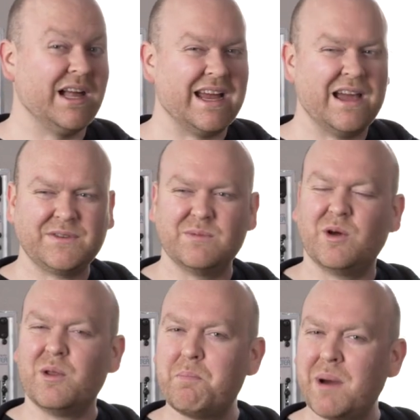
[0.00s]
I have them
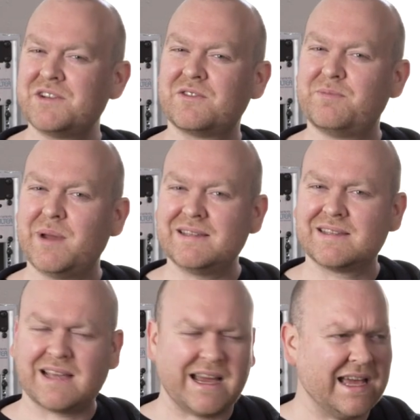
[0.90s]
on a bunch of
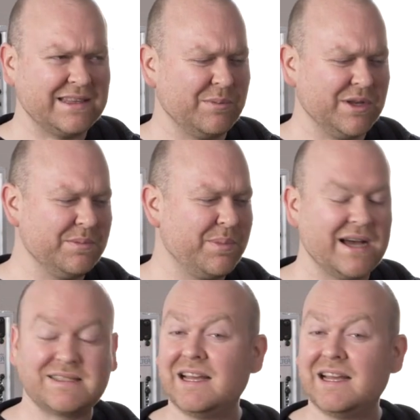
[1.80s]
basses. I had them in the past.